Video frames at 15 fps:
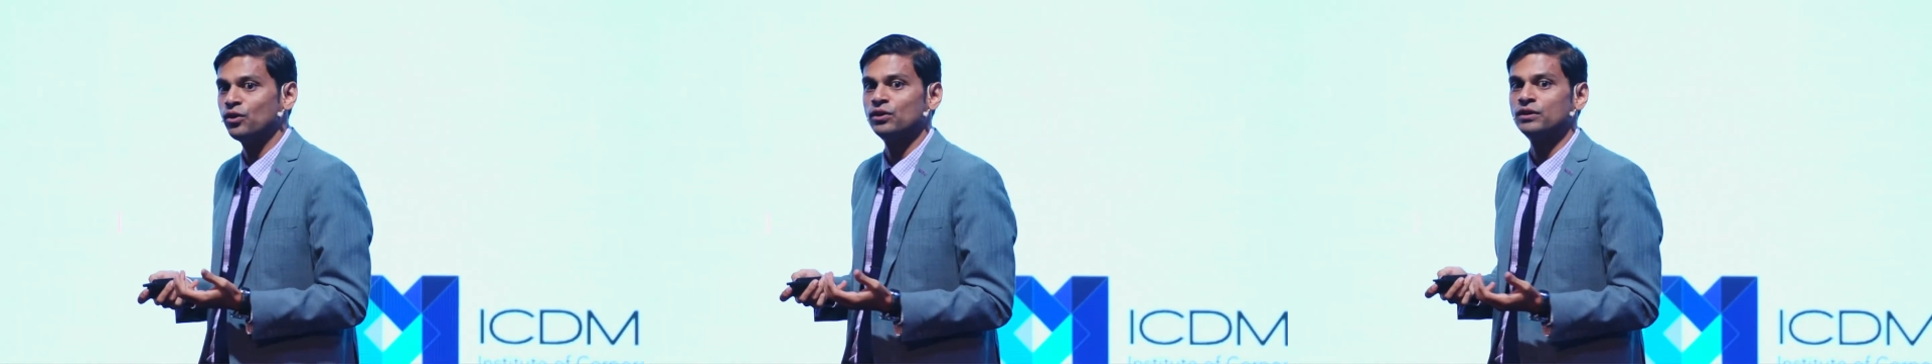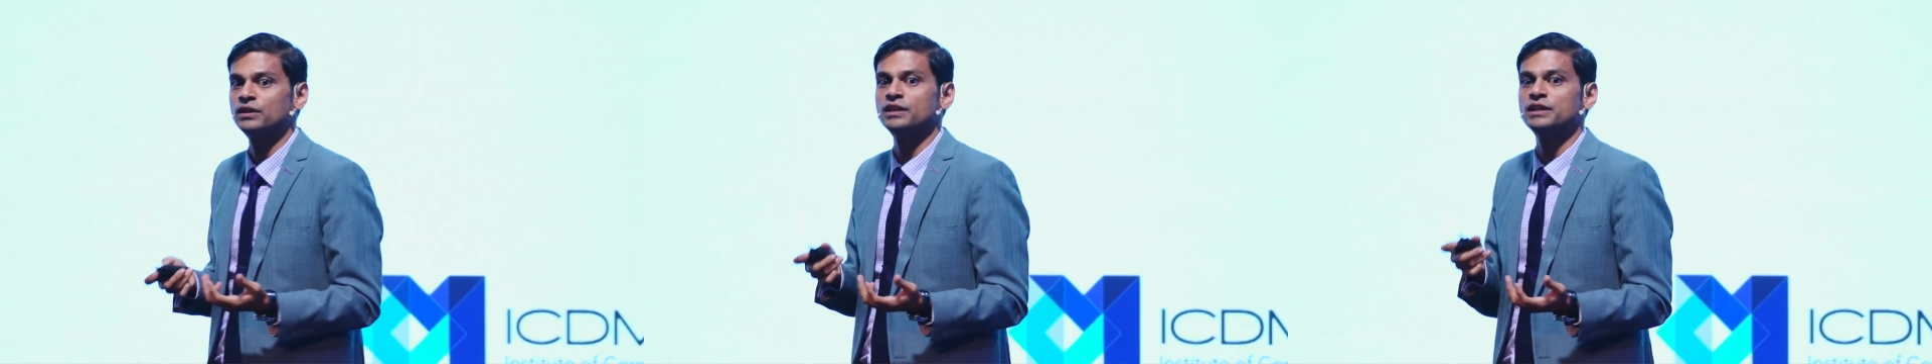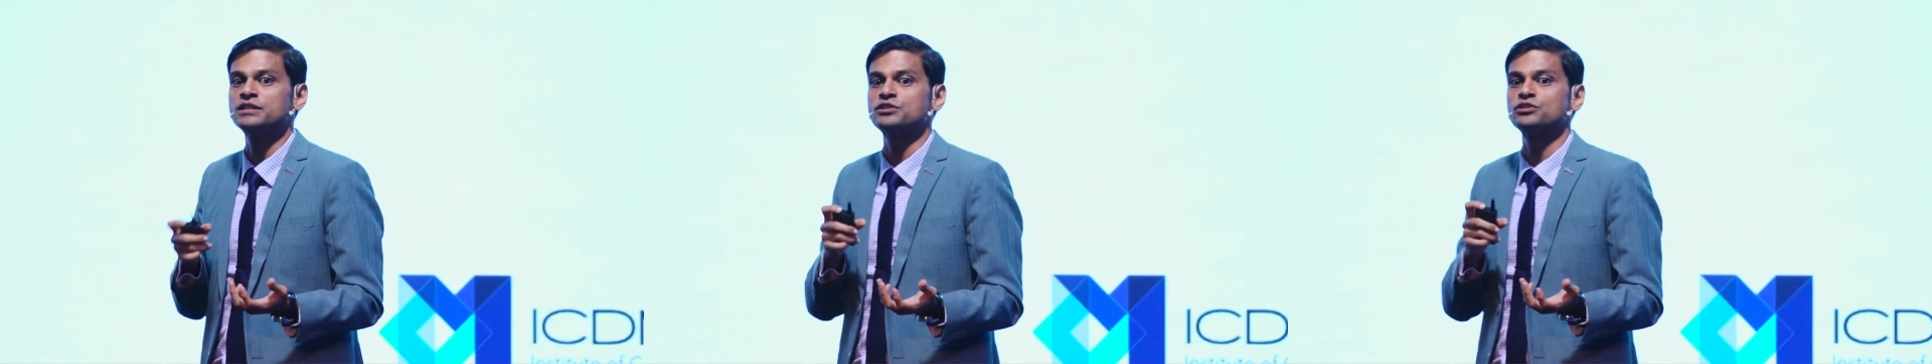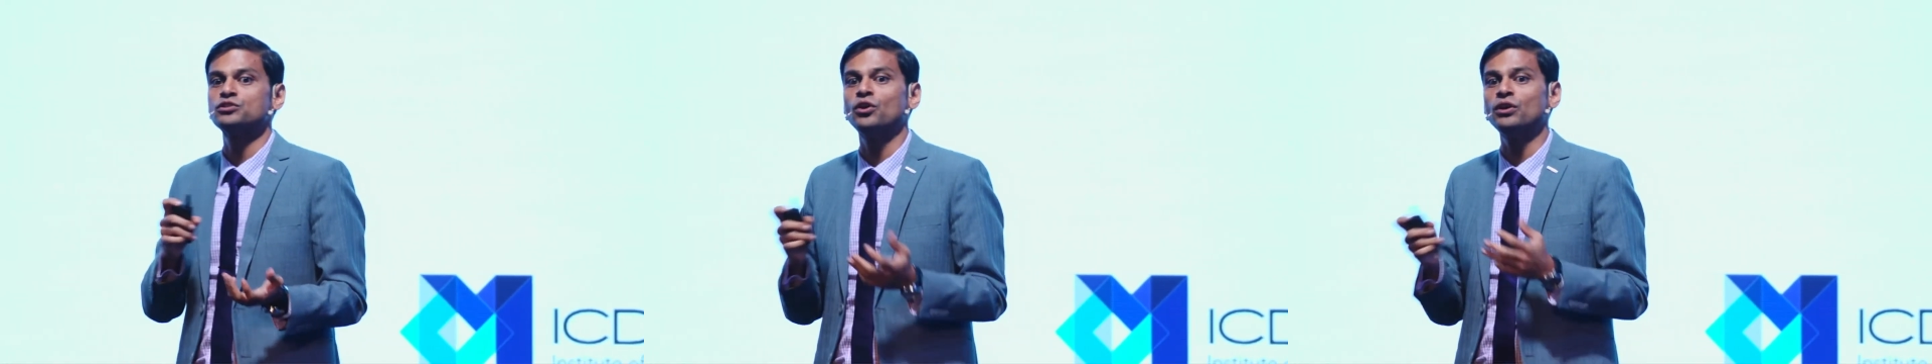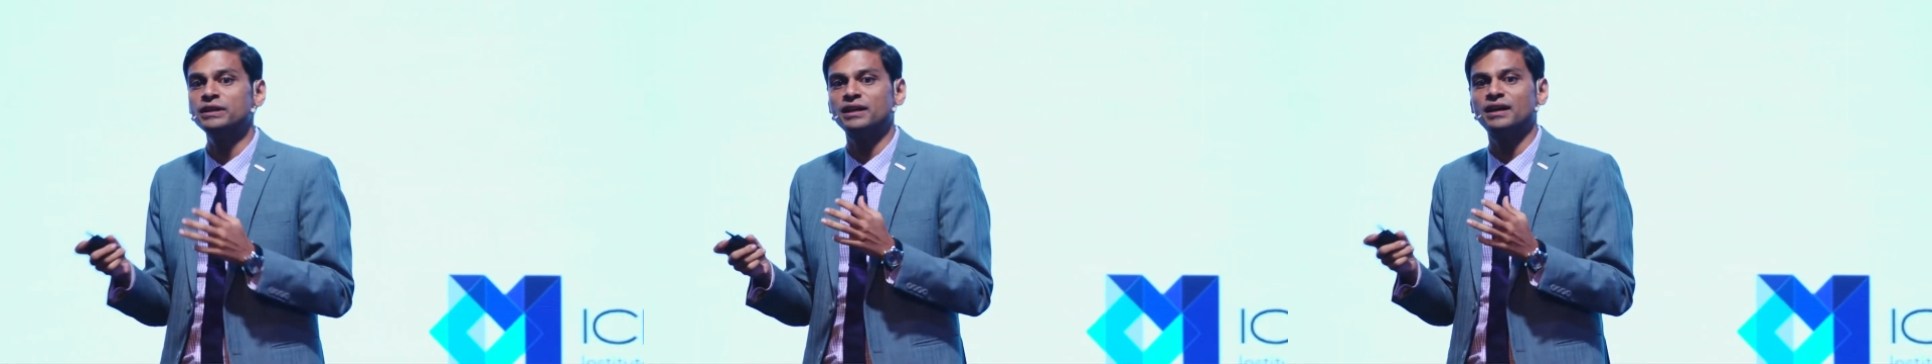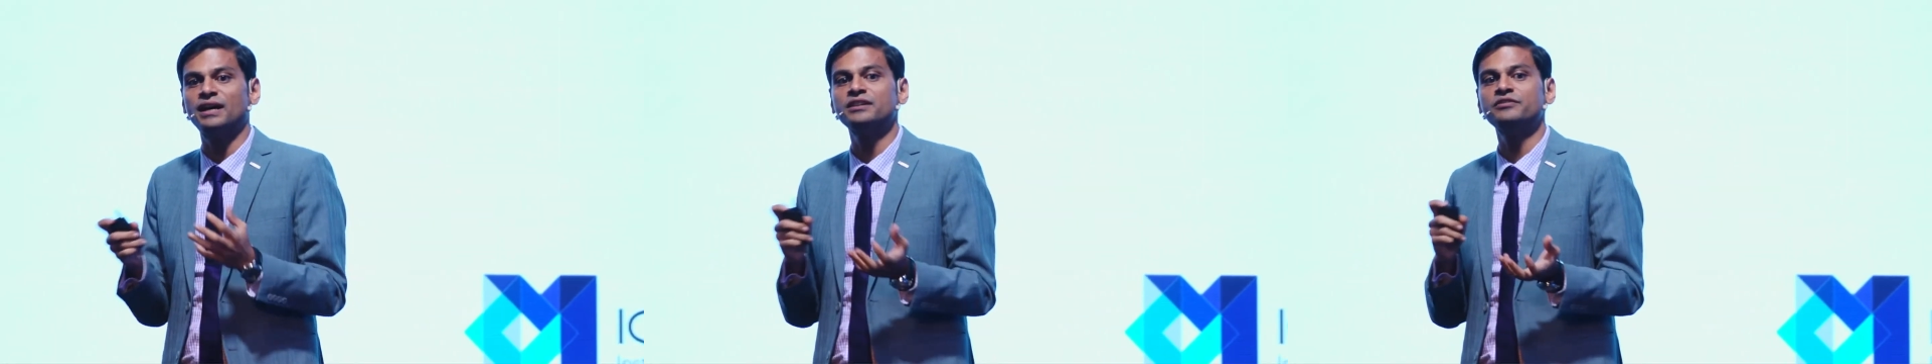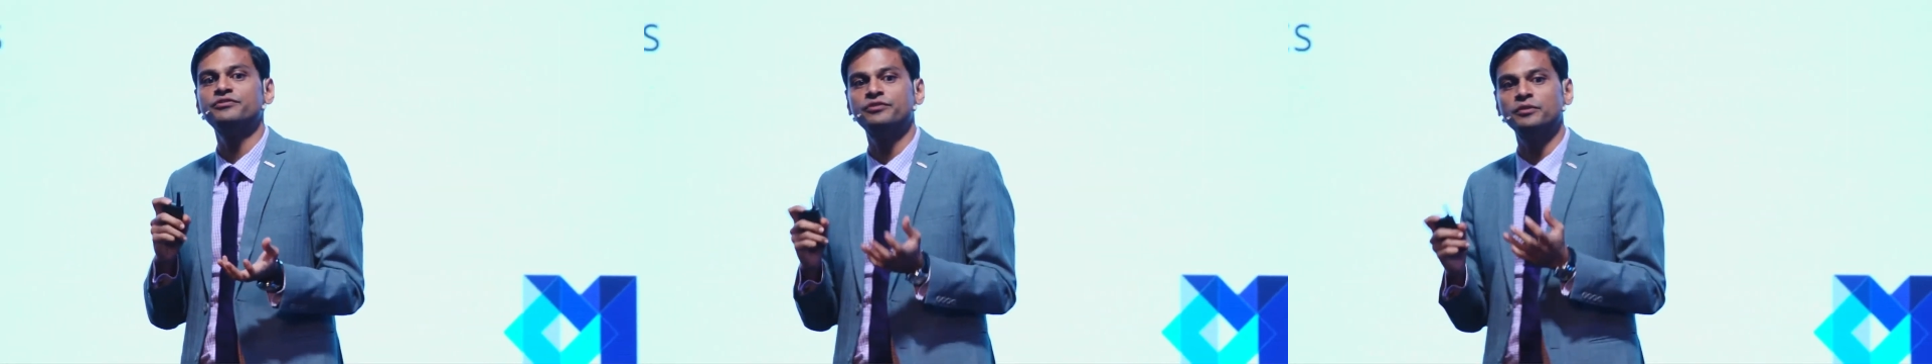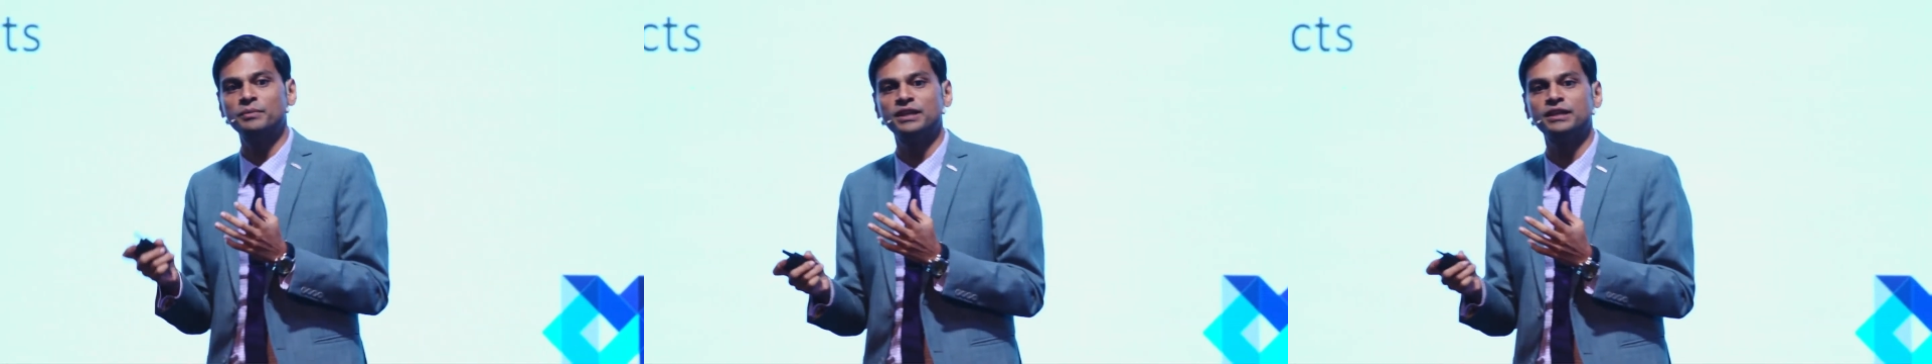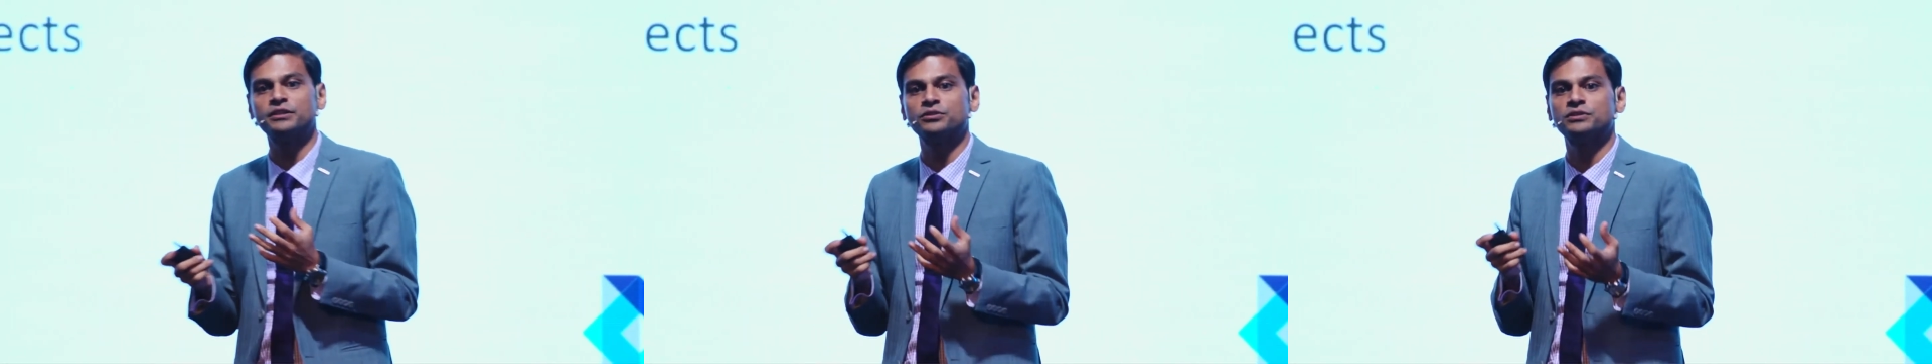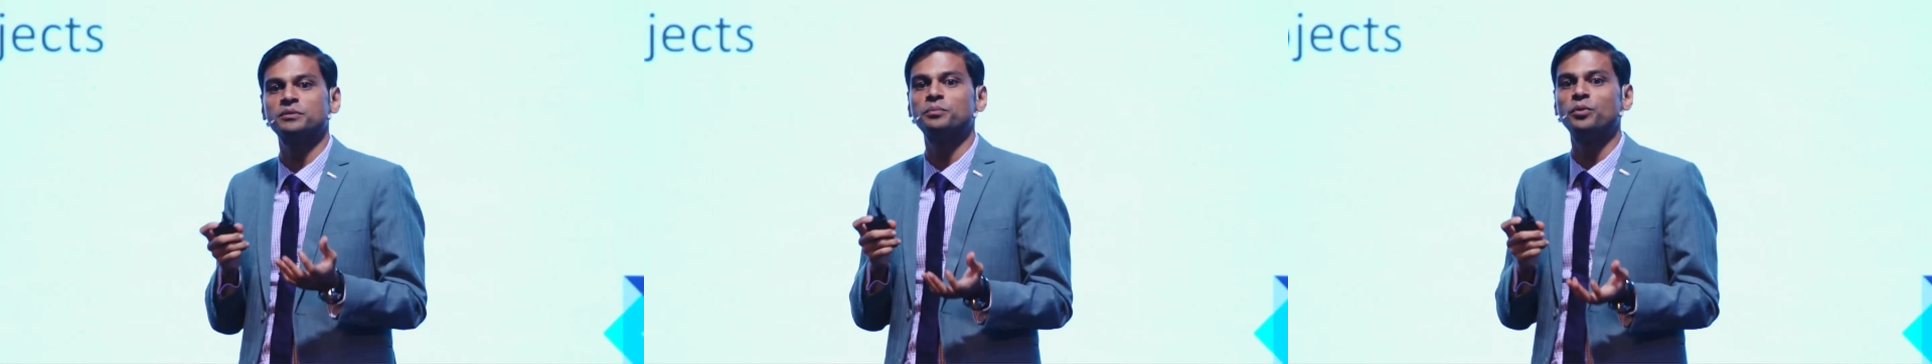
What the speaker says: or is not unfamiliar to the